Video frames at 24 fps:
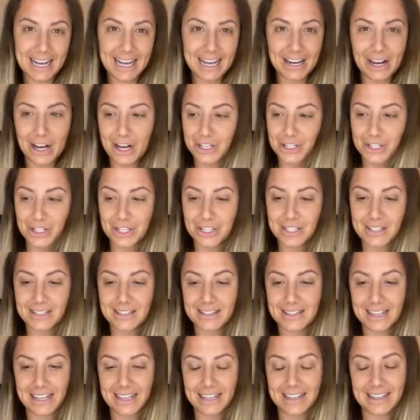And I just
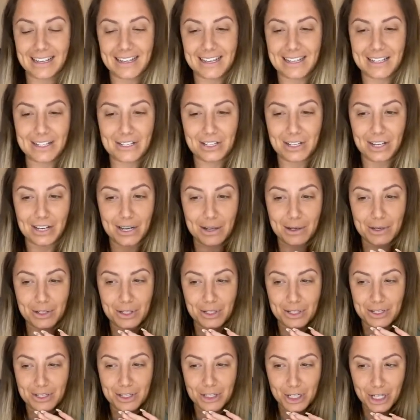think it's going to
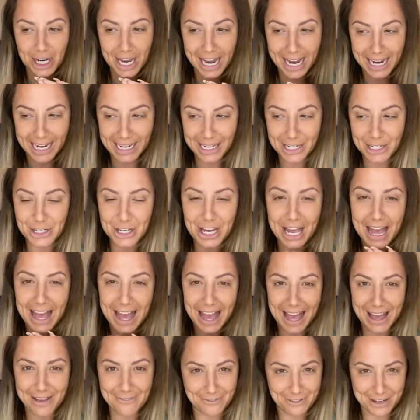just change
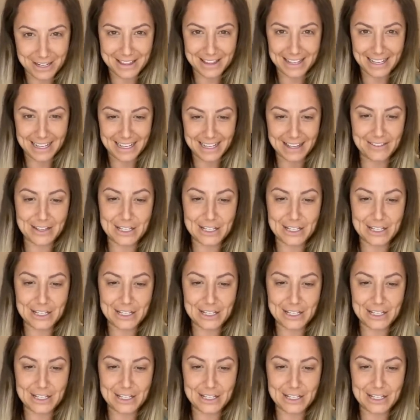everything.